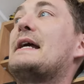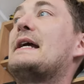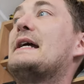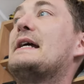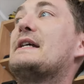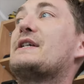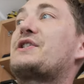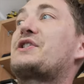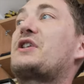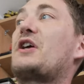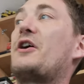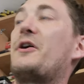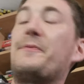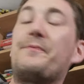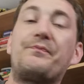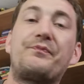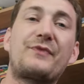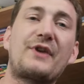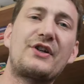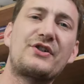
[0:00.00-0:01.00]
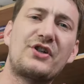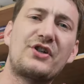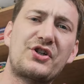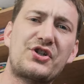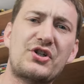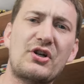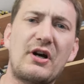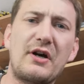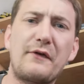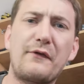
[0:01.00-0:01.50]
It's um, just
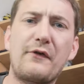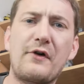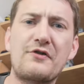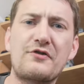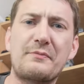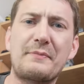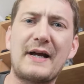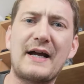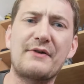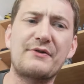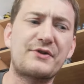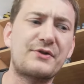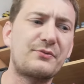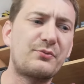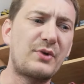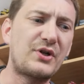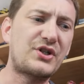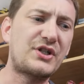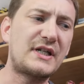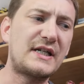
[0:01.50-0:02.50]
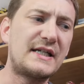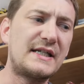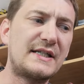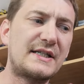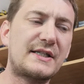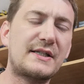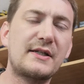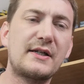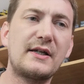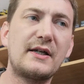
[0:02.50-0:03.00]
shy of 400 pounds, which
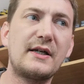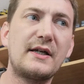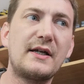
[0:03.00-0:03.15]
is